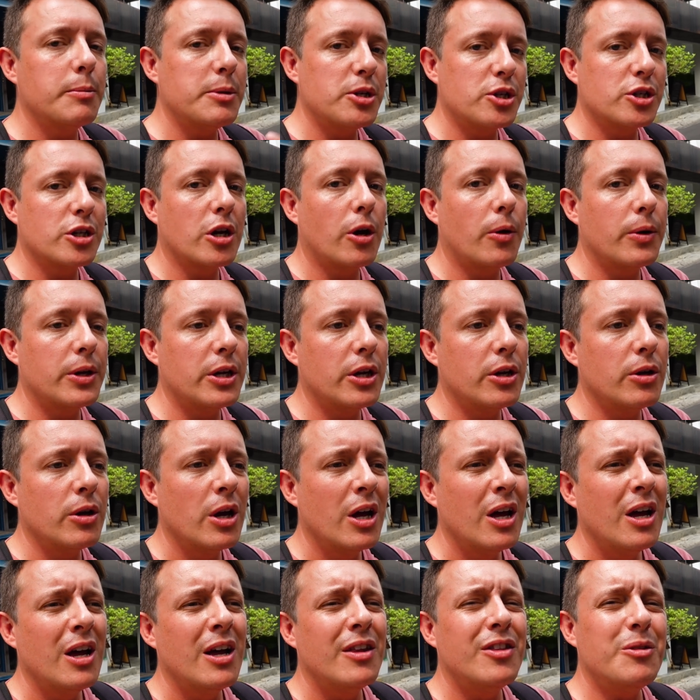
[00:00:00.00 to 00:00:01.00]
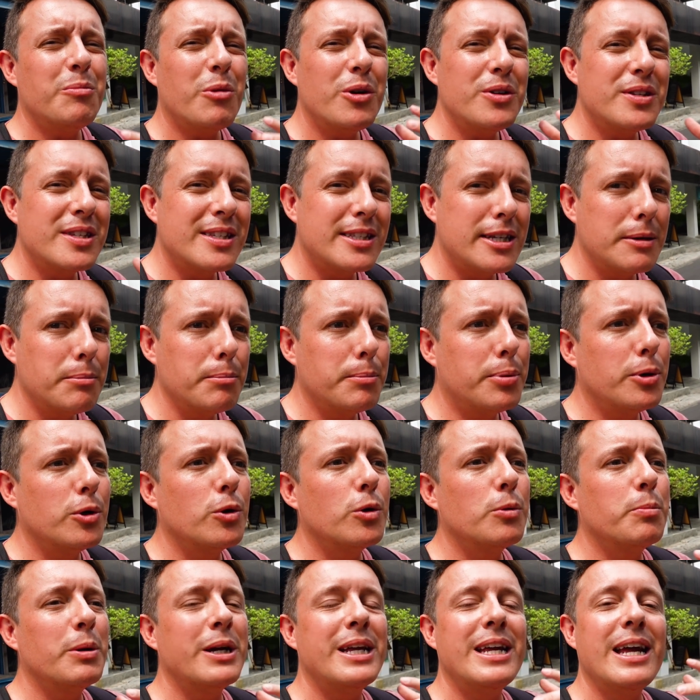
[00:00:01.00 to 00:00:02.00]
to be showing you the most
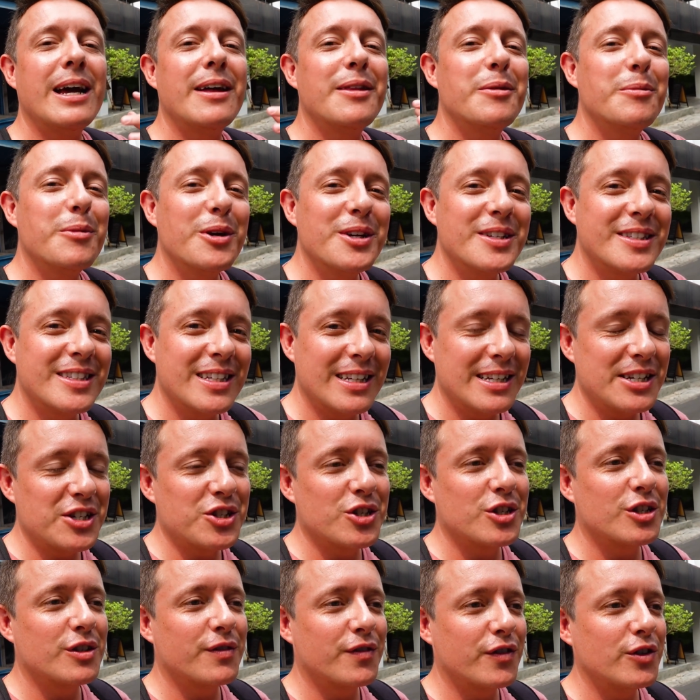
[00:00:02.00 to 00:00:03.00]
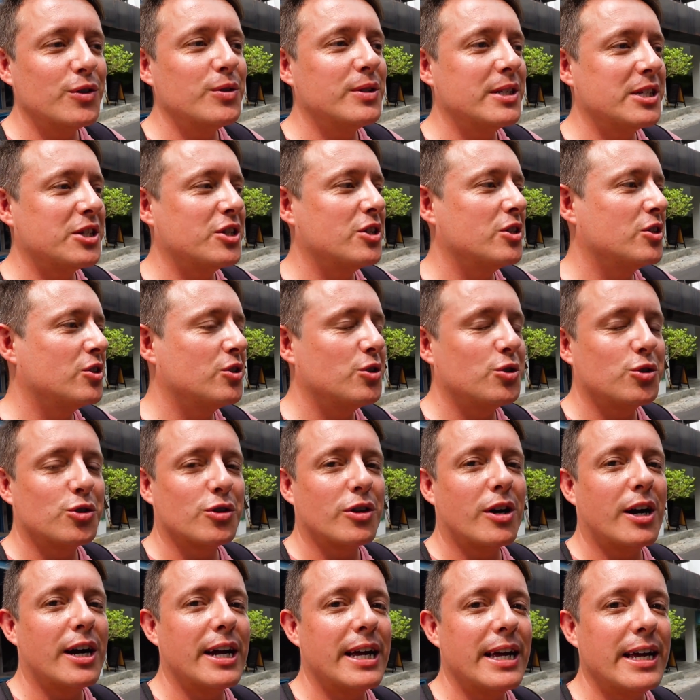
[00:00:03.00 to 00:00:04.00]
simple but yet the most delicious food dishes to
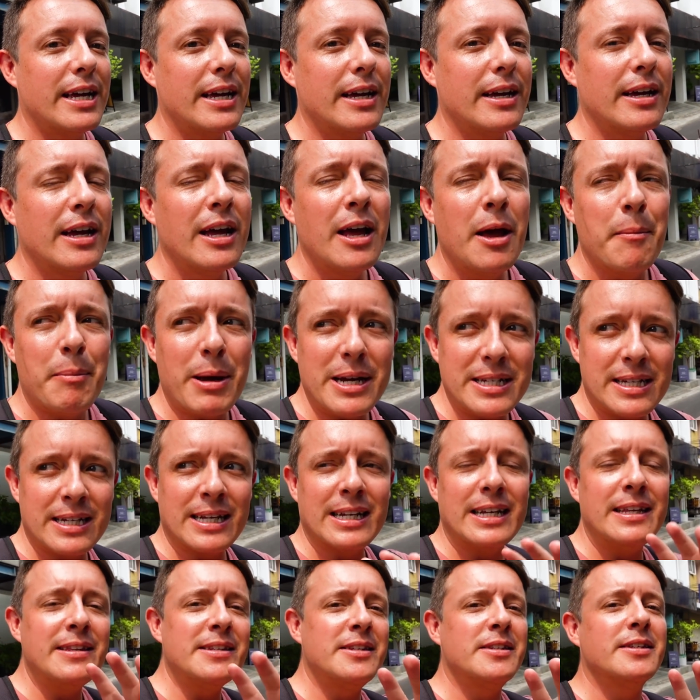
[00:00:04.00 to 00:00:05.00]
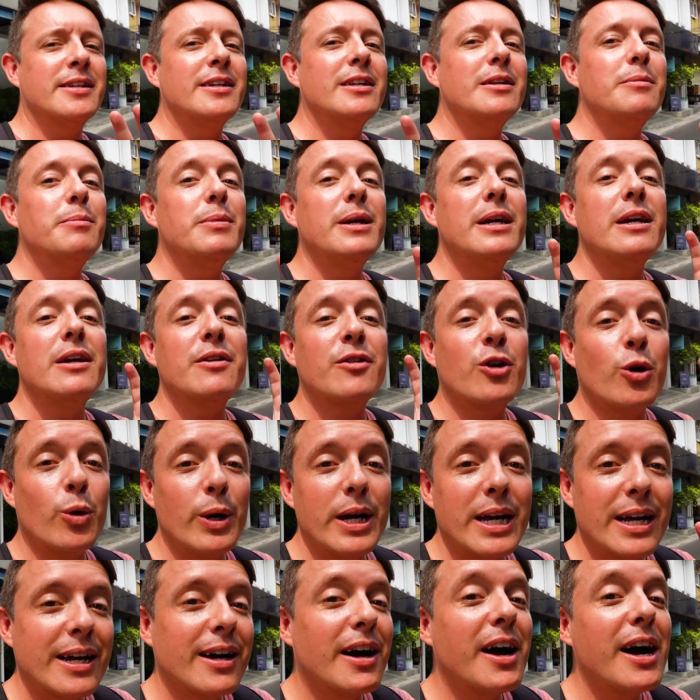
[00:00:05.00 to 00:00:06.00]
try here. Basically, this is going to be a
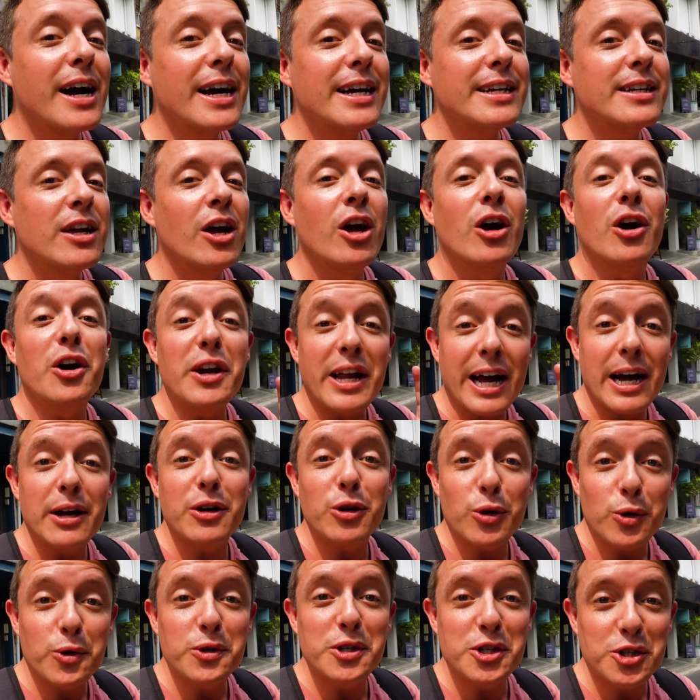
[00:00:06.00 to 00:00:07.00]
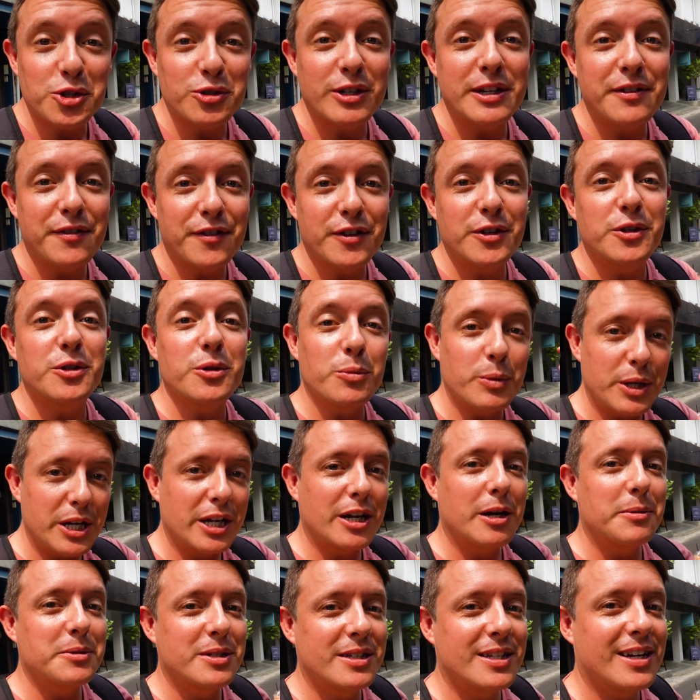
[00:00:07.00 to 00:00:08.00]
quick guide on how to order street food when you
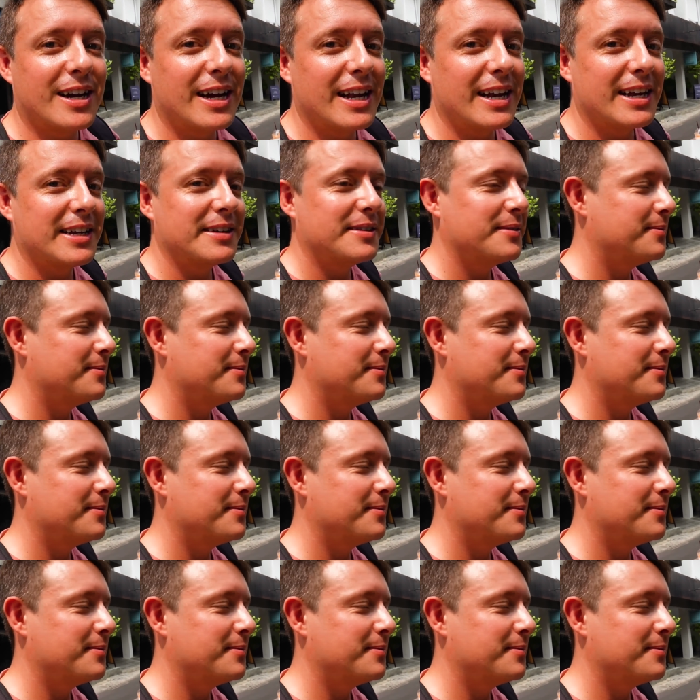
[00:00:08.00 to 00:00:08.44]
come to Thailand.